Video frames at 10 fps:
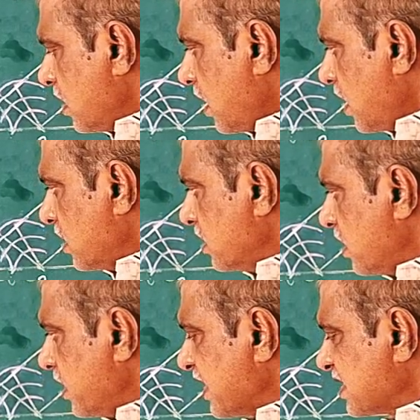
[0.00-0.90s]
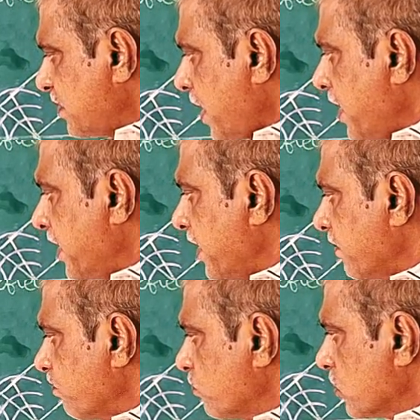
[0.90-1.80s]
and they are
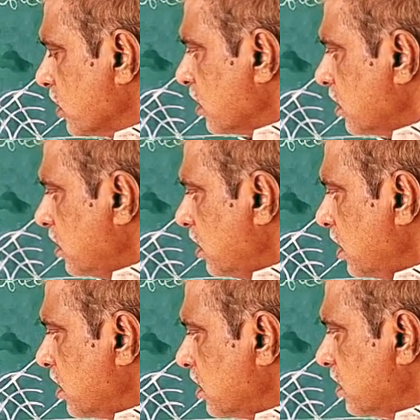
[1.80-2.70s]
expanding. Here